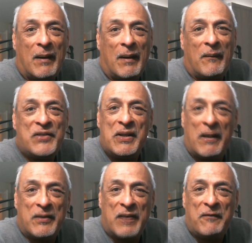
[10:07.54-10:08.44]

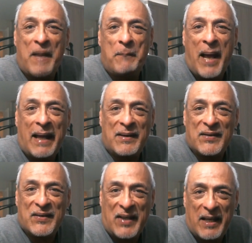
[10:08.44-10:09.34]
Dick Van Patten's
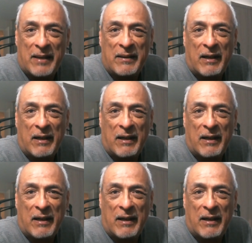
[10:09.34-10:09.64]
kid,